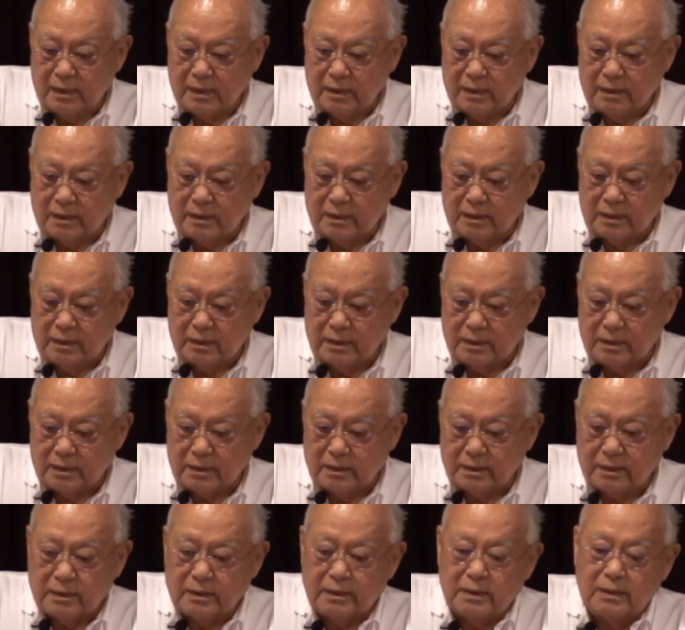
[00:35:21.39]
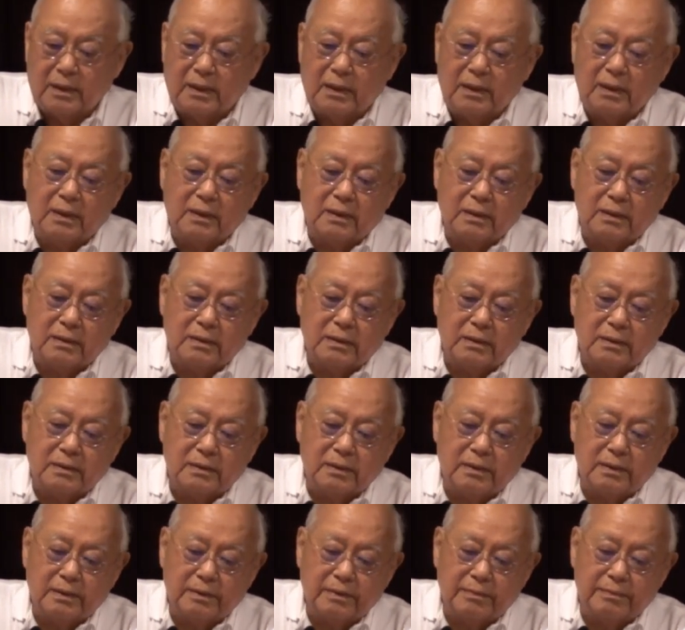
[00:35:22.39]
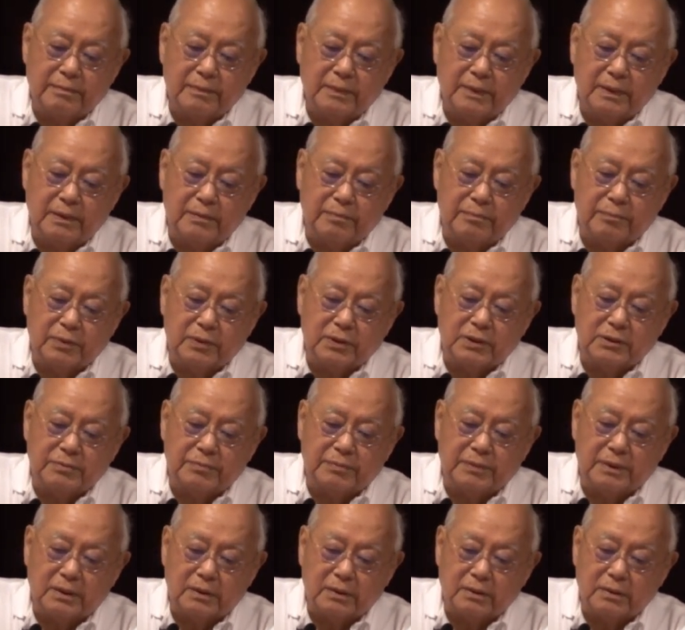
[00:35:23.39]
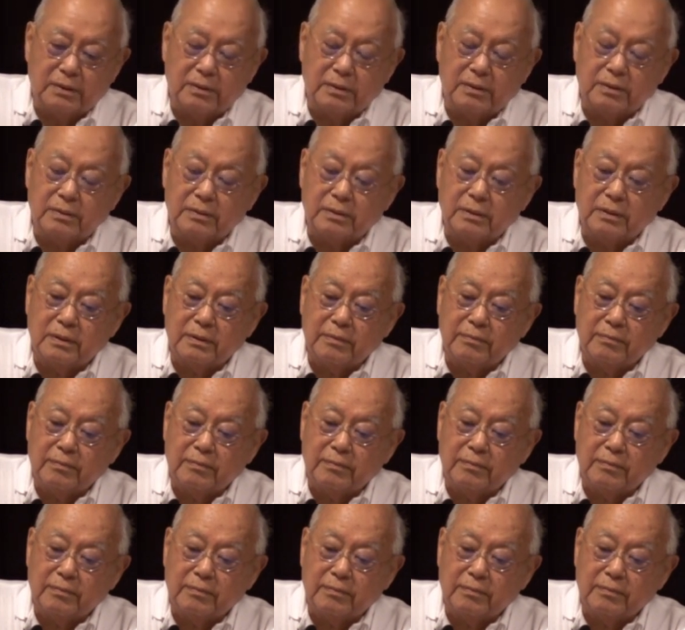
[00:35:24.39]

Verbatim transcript: uh, uh, imprisonment occurred.